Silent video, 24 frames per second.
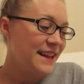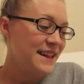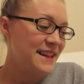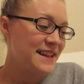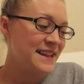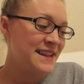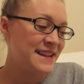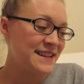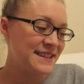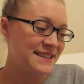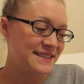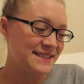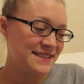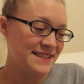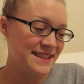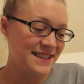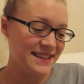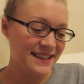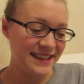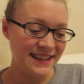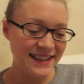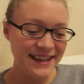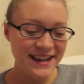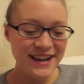And
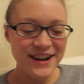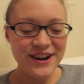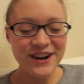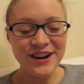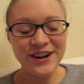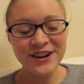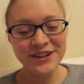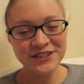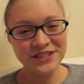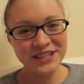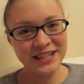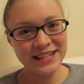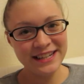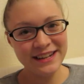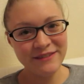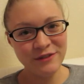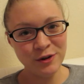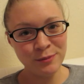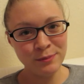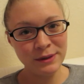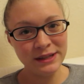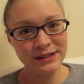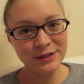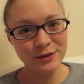Archie had never
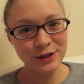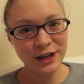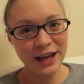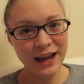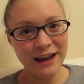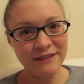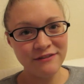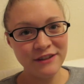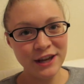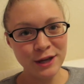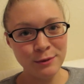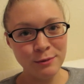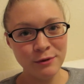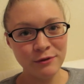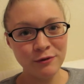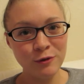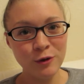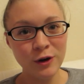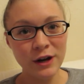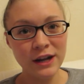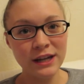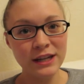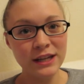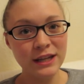been to a cafe
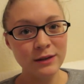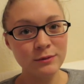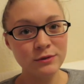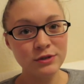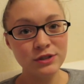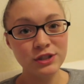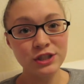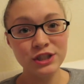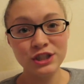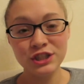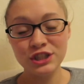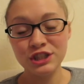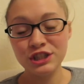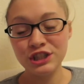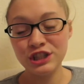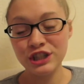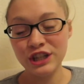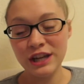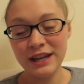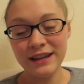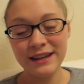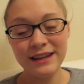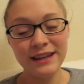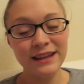before, and he was just
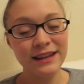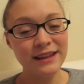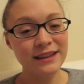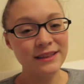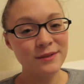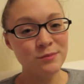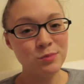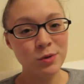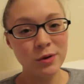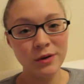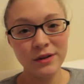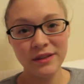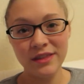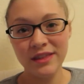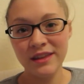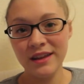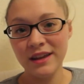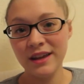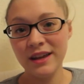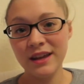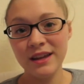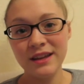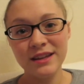shaking the poor thing.